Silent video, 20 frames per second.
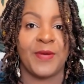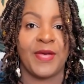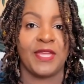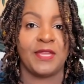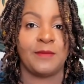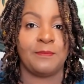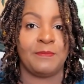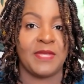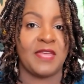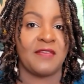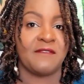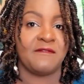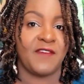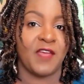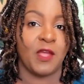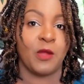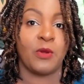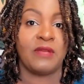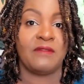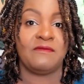But being
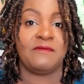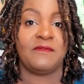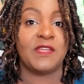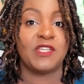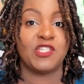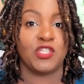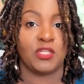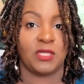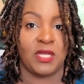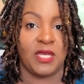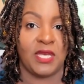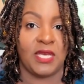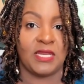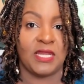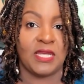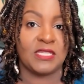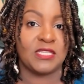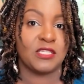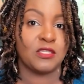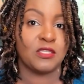very
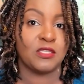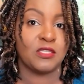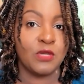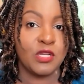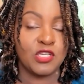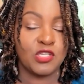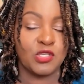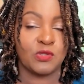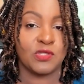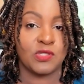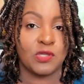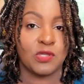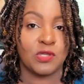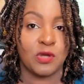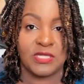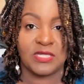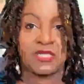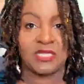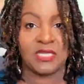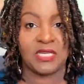vigilant, as soon as you
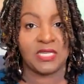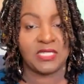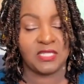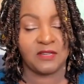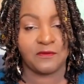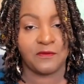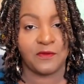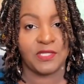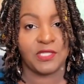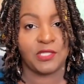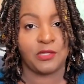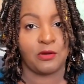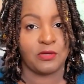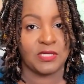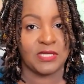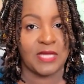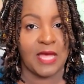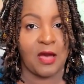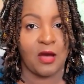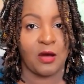start to see a difference in your
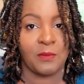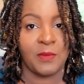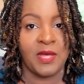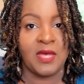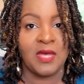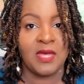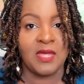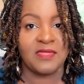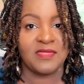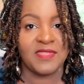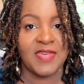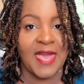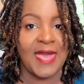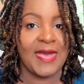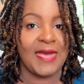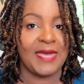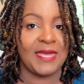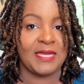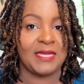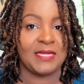scalp,
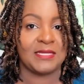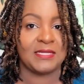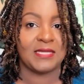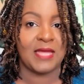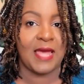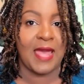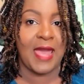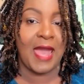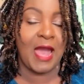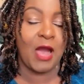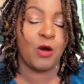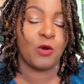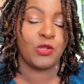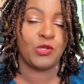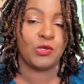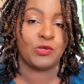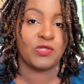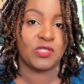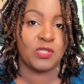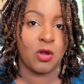that is how
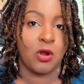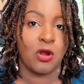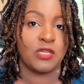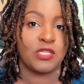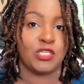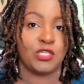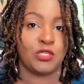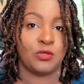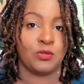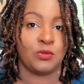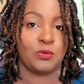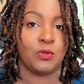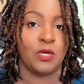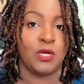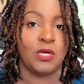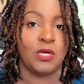you start to